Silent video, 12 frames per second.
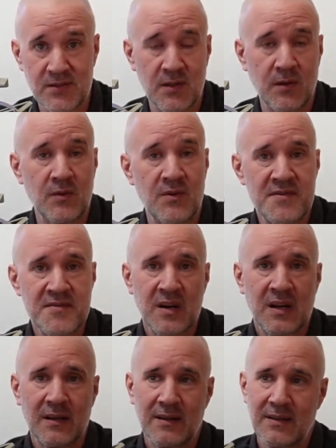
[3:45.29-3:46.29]
So
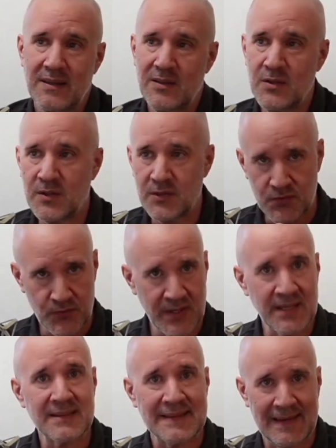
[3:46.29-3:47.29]
you could
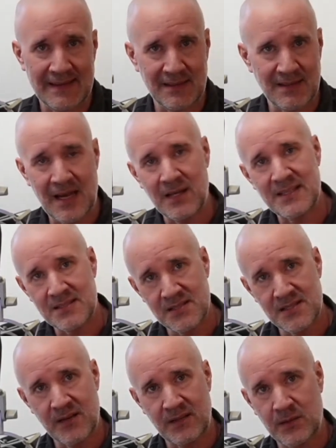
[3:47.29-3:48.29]
drink then and not
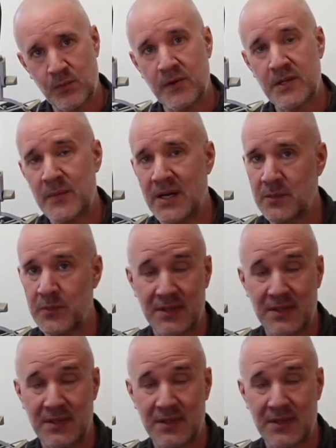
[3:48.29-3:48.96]
necessarily worry about it.